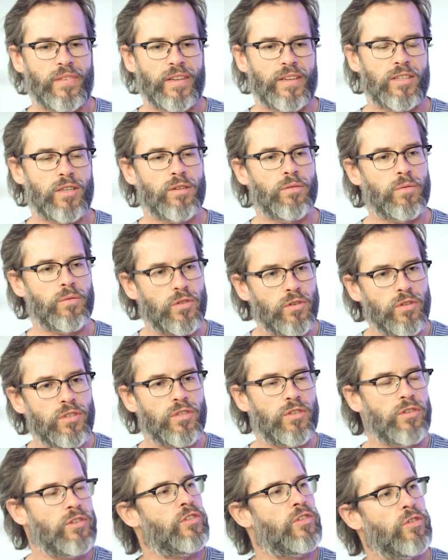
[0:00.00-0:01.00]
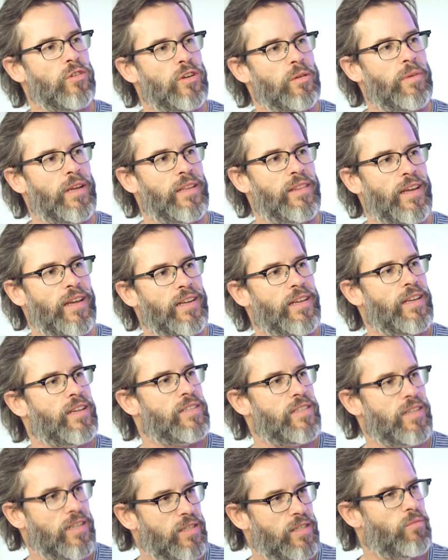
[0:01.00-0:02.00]
So it was good to sort of talk about that and get
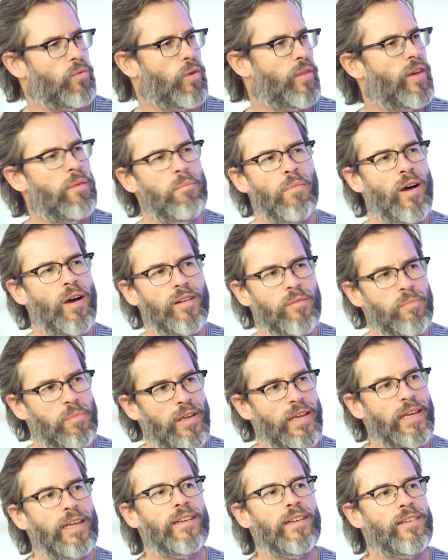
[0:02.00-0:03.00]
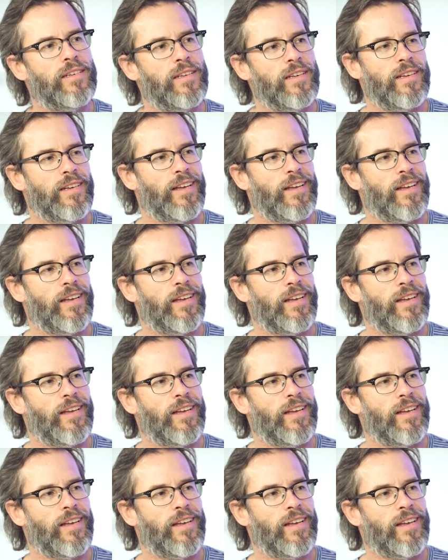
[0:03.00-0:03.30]
a sense of what that might have been.